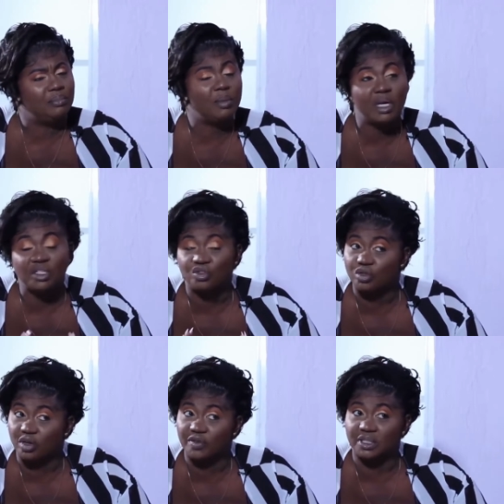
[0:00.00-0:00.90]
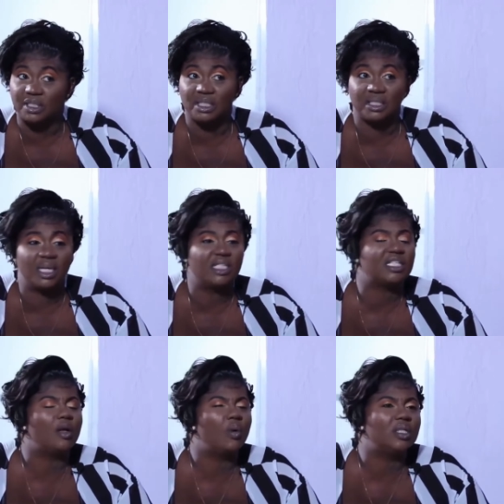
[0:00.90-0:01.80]
Mm-hmm. The ministry of sin, I said,
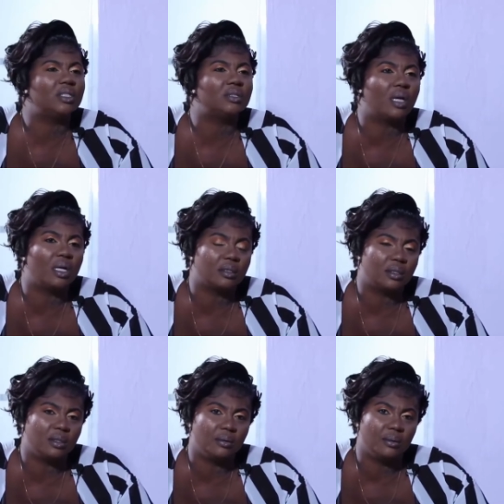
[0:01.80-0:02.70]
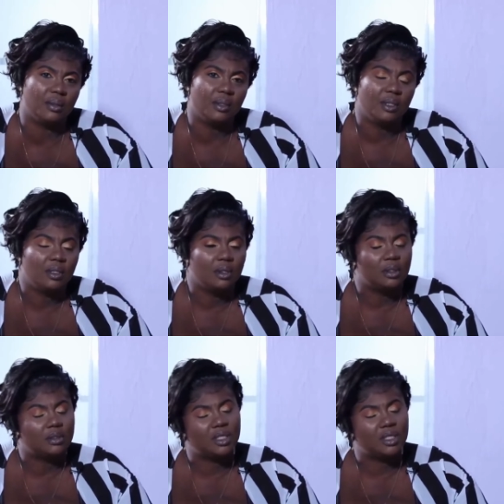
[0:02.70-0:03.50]
I want to talk to you.